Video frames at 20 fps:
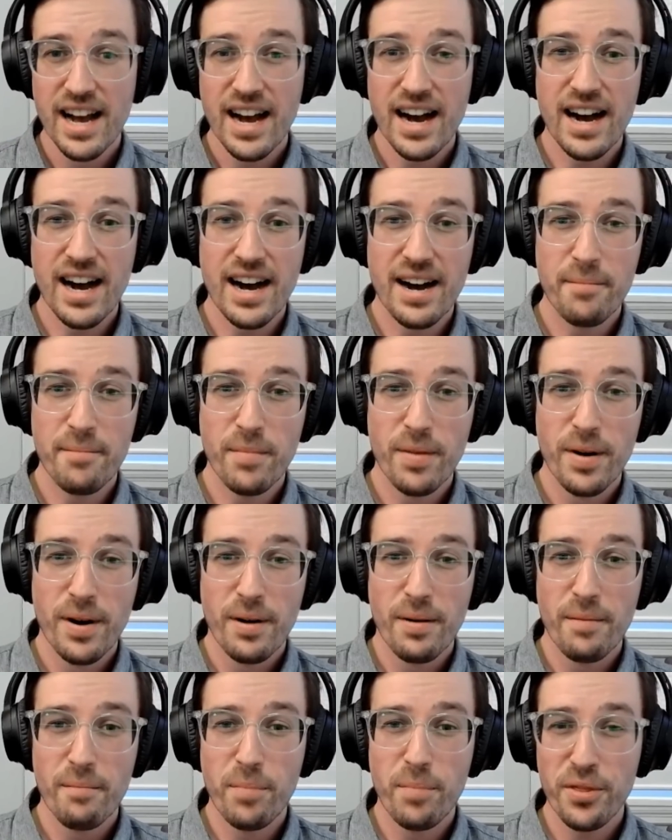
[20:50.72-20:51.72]
Um,
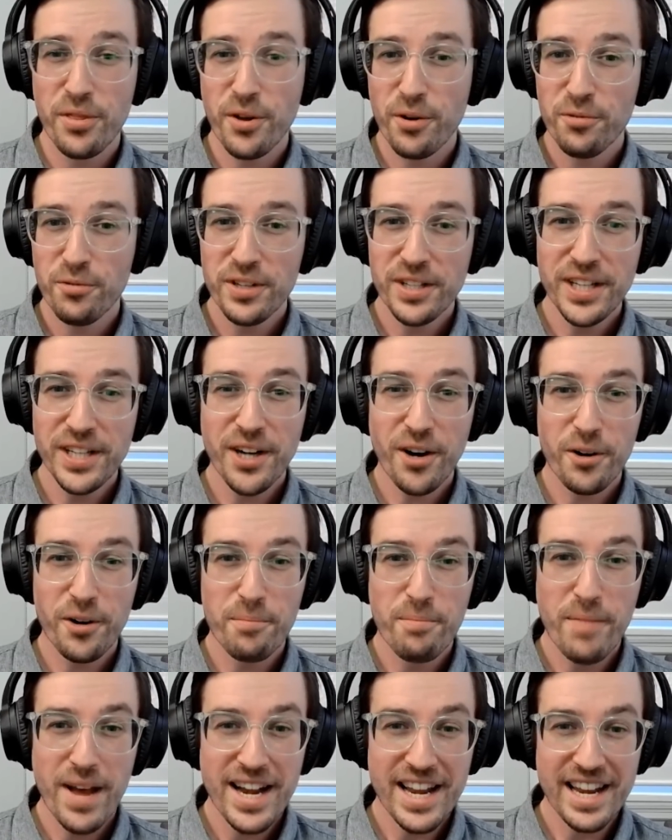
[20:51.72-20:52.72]
but there really
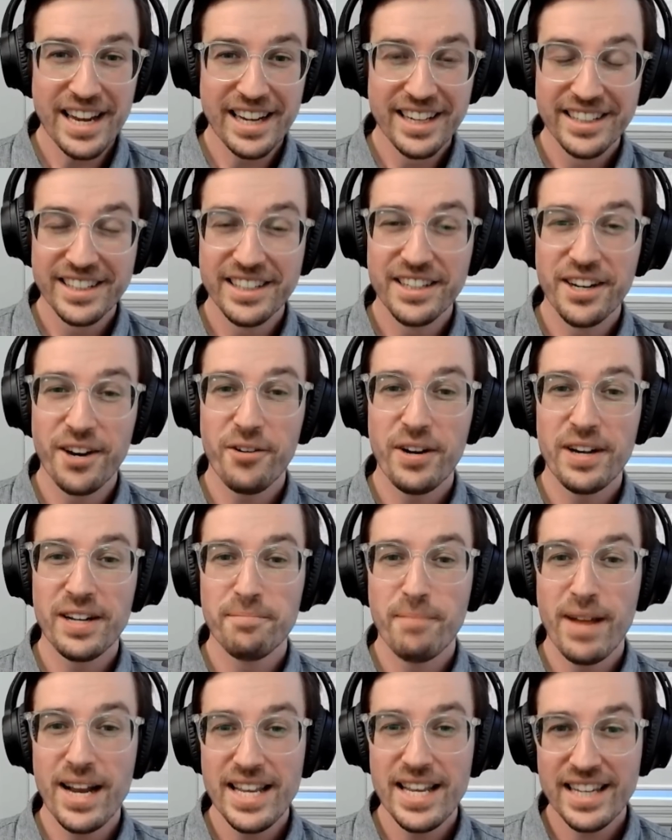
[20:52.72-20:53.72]
aren't many. You know, hmm.
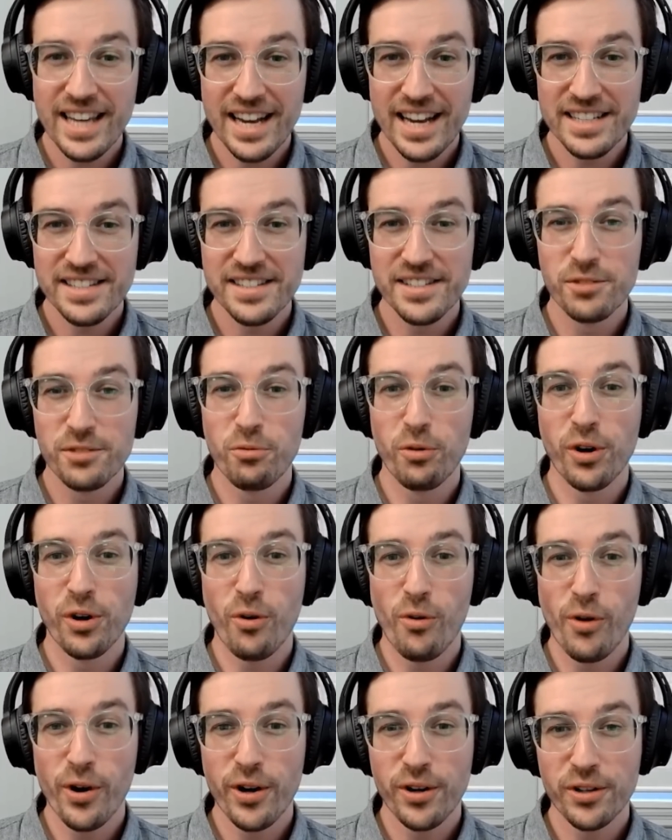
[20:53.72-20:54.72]
in many cases
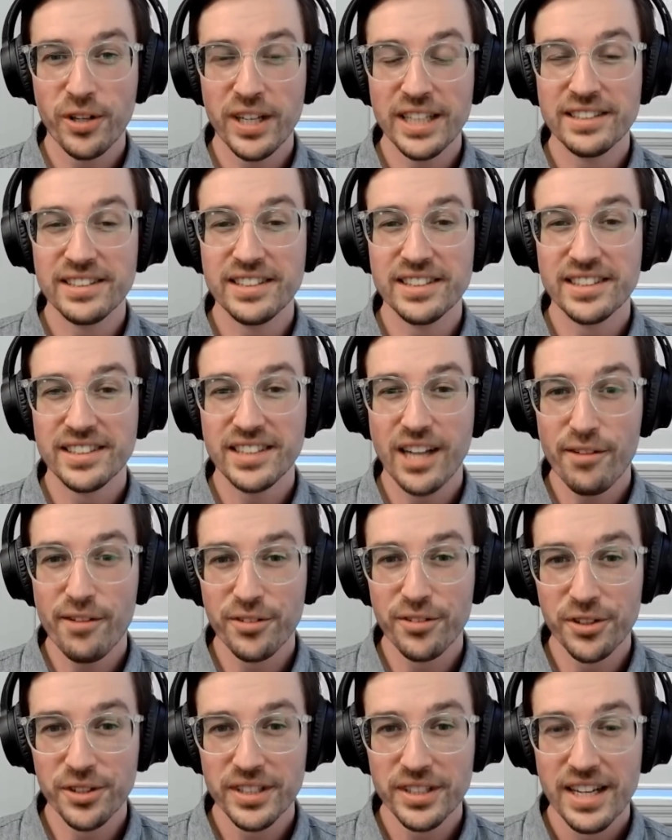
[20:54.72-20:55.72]
where oil is
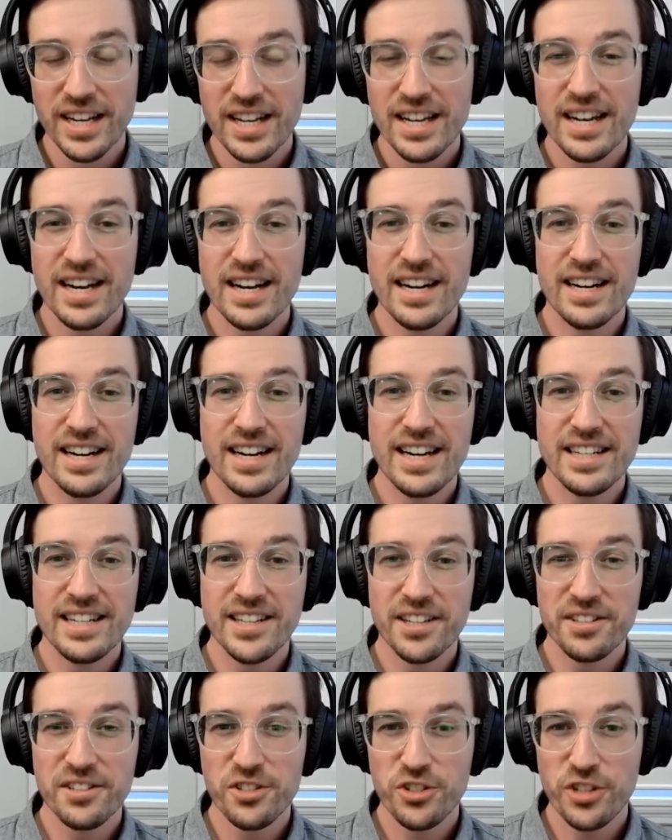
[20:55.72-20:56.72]
discovered, uh, it
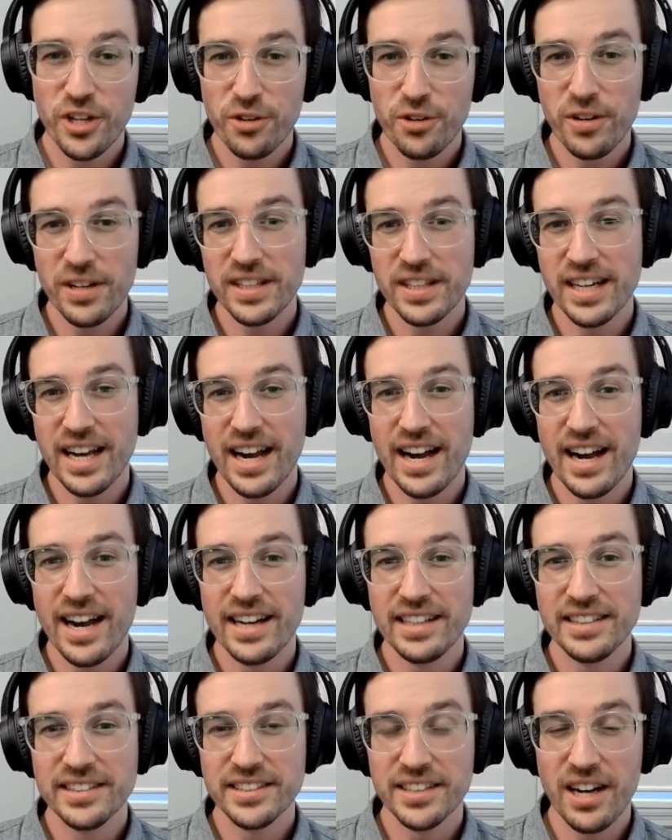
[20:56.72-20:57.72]
doesn't generate the
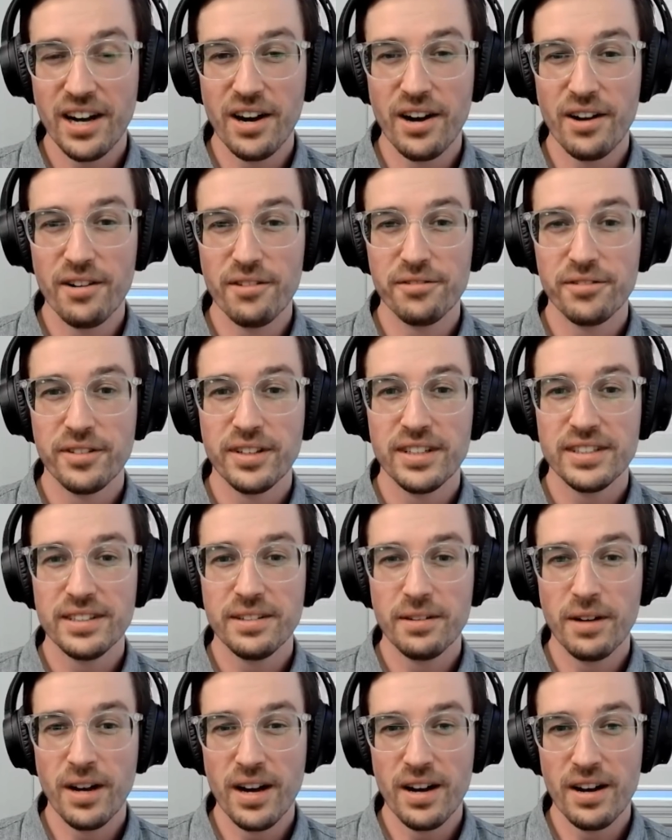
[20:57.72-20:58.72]
kinds of
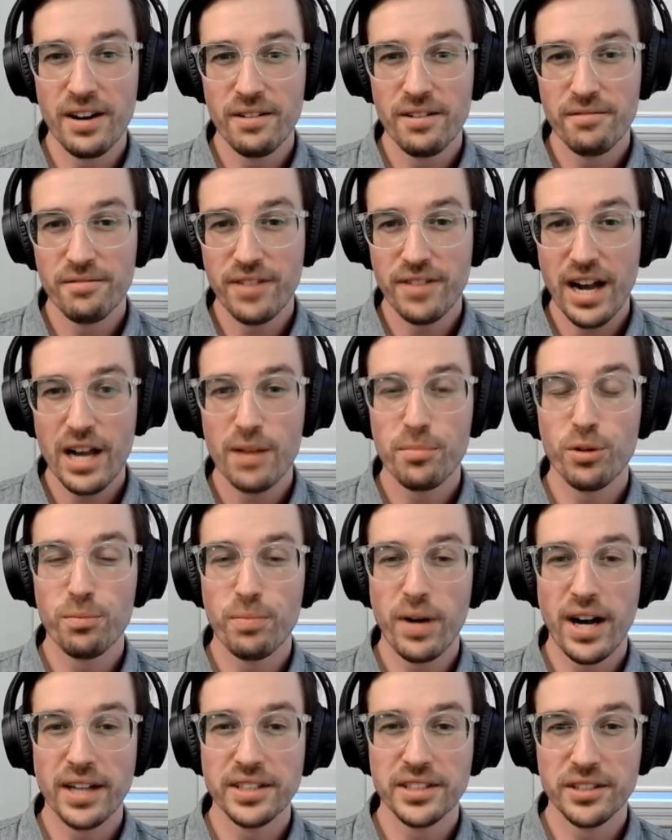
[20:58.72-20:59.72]
uh, viable
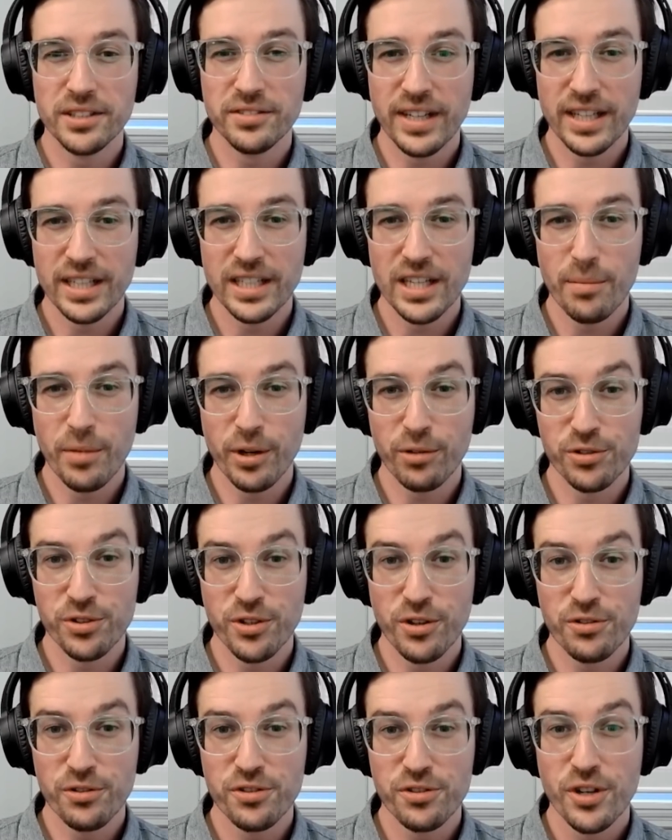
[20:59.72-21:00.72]
positive economic
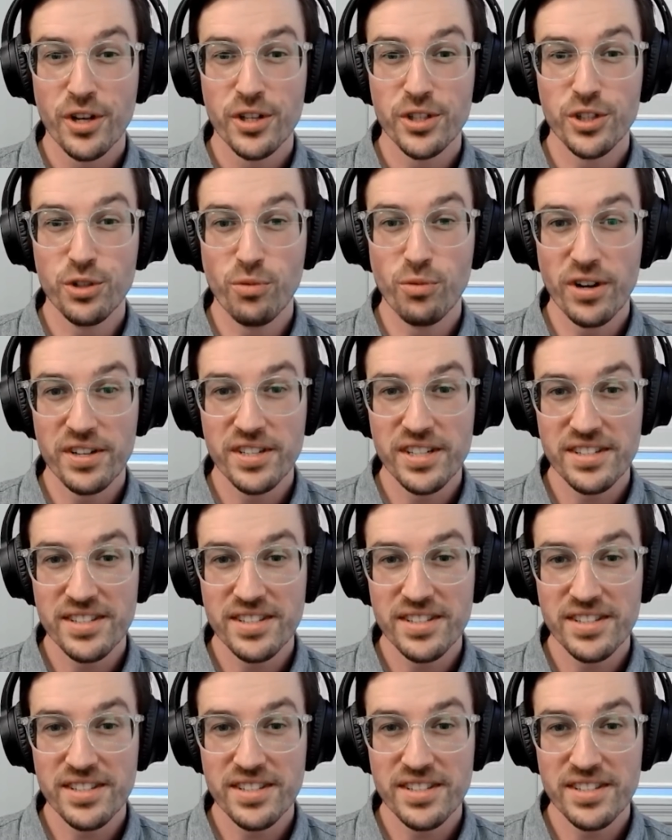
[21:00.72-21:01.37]
results you want to